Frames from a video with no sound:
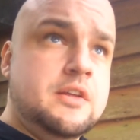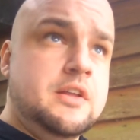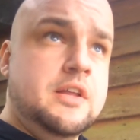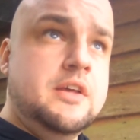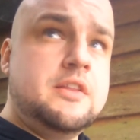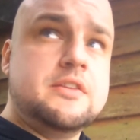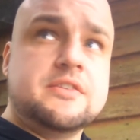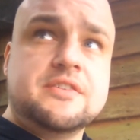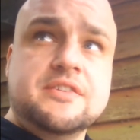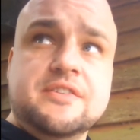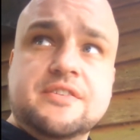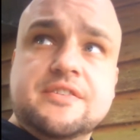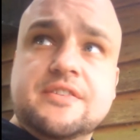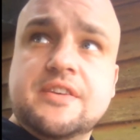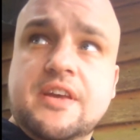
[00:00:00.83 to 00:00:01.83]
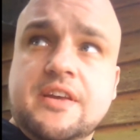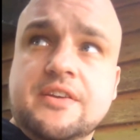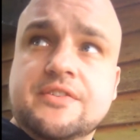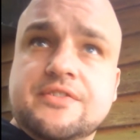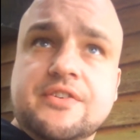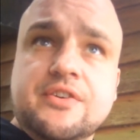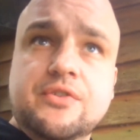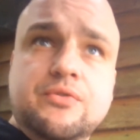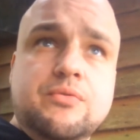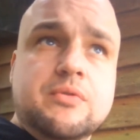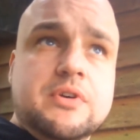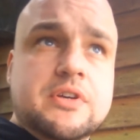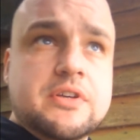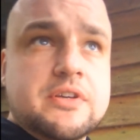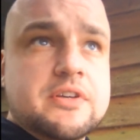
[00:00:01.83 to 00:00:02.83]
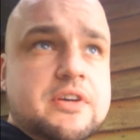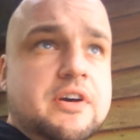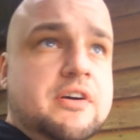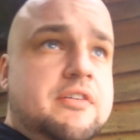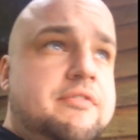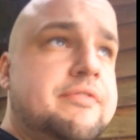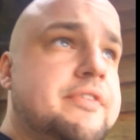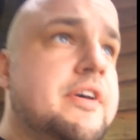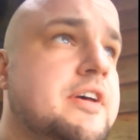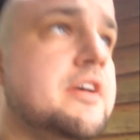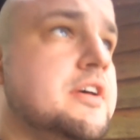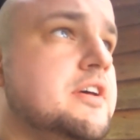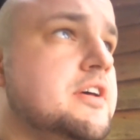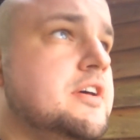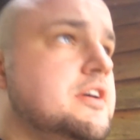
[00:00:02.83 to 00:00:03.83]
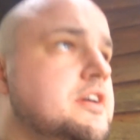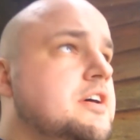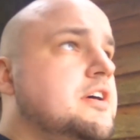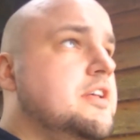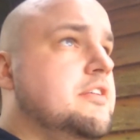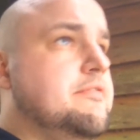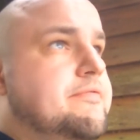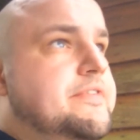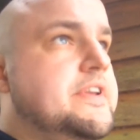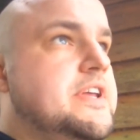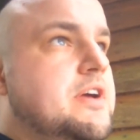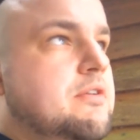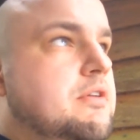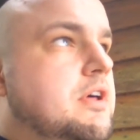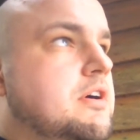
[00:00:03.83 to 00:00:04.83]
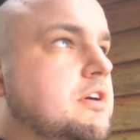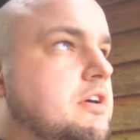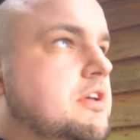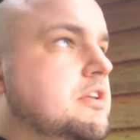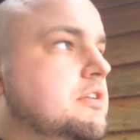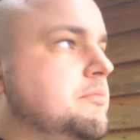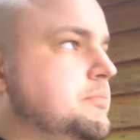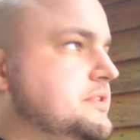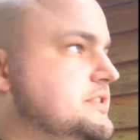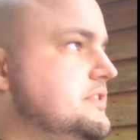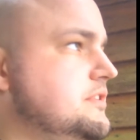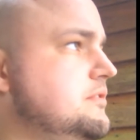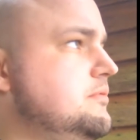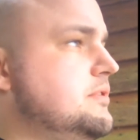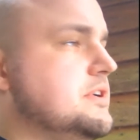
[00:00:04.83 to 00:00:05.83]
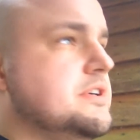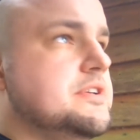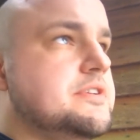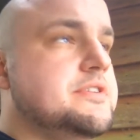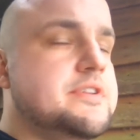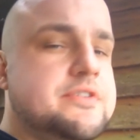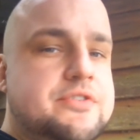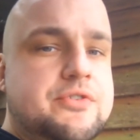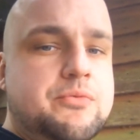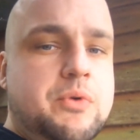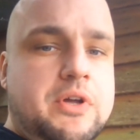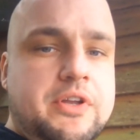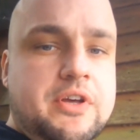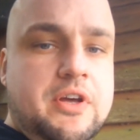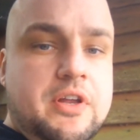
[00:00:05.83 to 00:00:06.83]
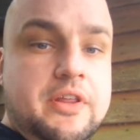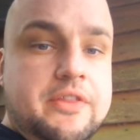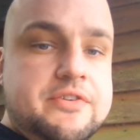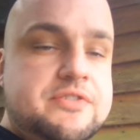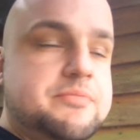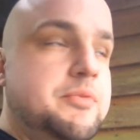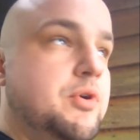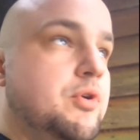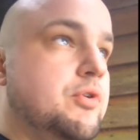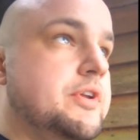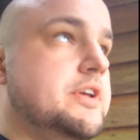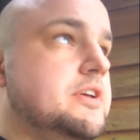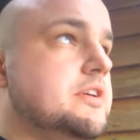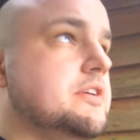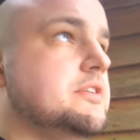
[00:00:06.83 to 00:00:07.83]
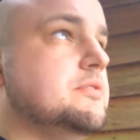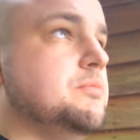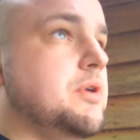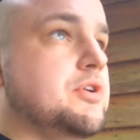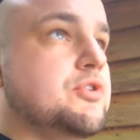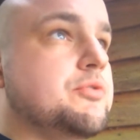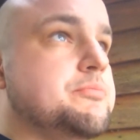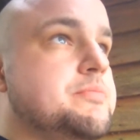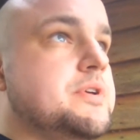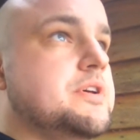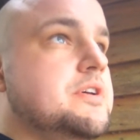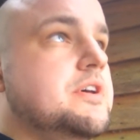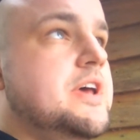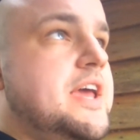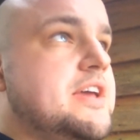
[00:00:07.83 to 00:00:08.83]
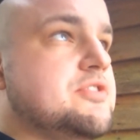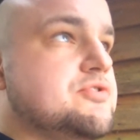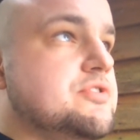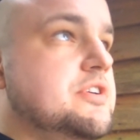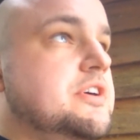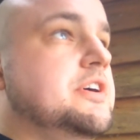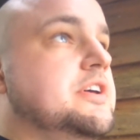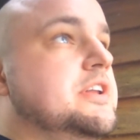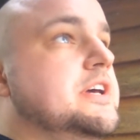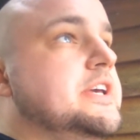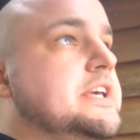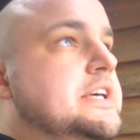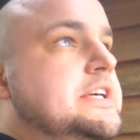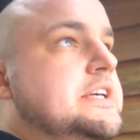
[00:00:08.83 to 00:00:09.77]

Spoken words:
Hello, this is take 2 of video log number 2. Did do one early this morning, woke up extra early